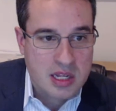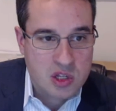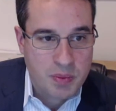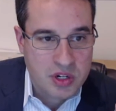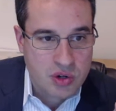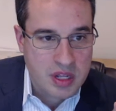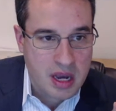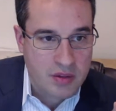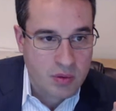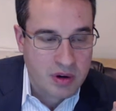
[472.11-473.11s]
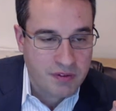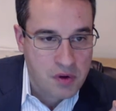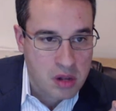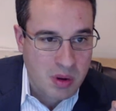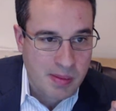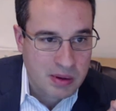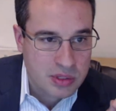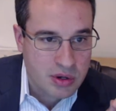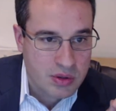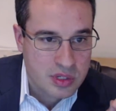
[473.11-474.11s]
So picture the other one. Follow my
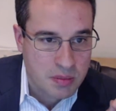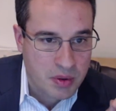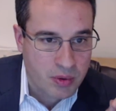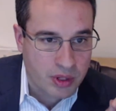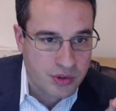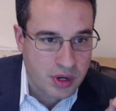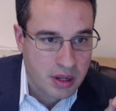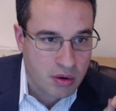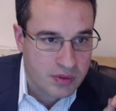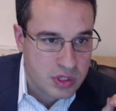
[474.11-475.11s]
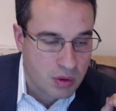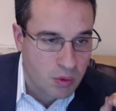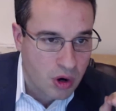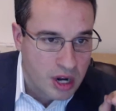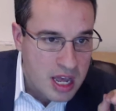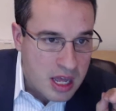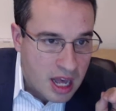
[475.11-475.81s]
mouse here. This is going to be really tricky. I don't know if it's going to work.